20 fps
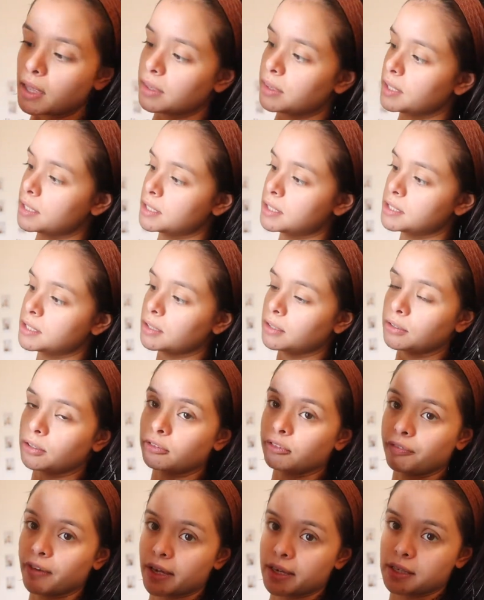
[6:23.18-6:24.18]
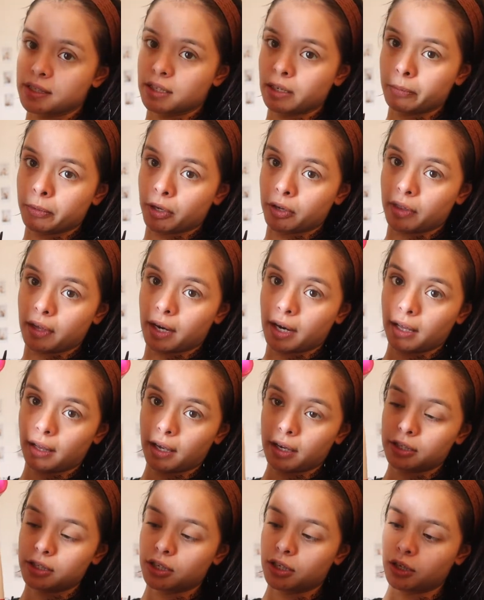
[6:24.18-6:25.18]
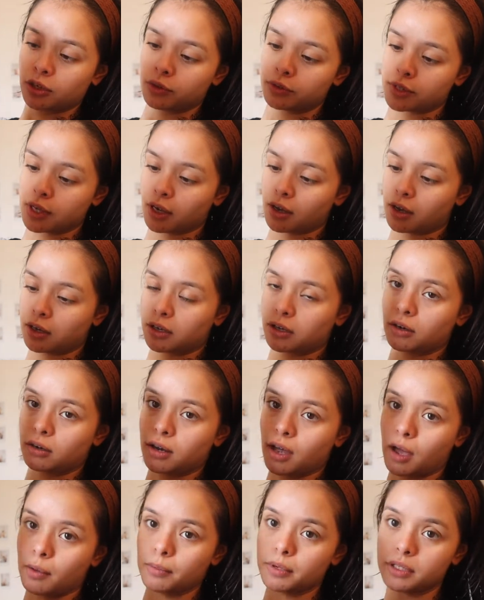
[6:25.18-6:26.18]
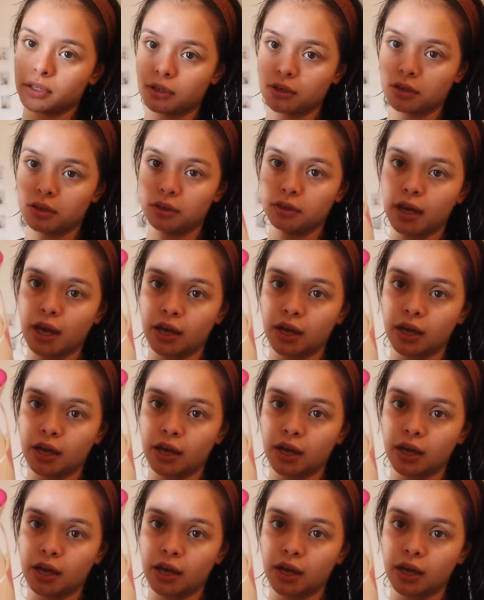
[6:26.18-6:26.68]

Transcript: This is the little face steamer that I like to use. I got it on Amazon.